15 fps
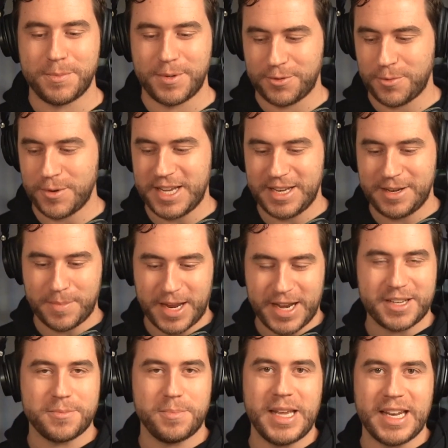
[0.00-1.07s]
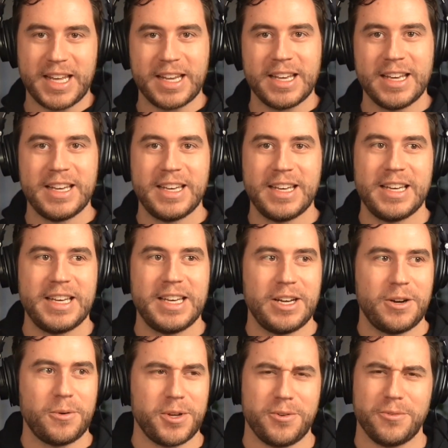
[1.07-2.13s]
between my next meeting
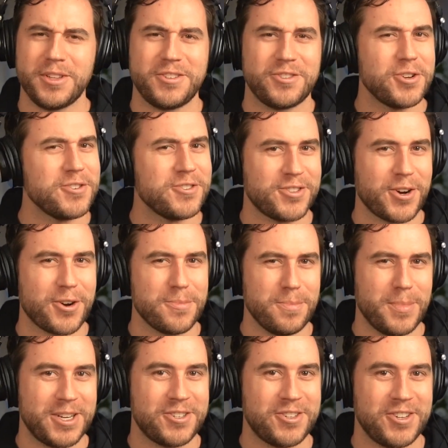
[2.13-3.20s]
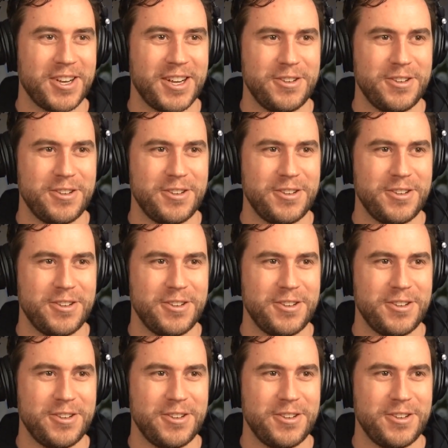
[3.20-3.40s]
where you really shouldn't start much.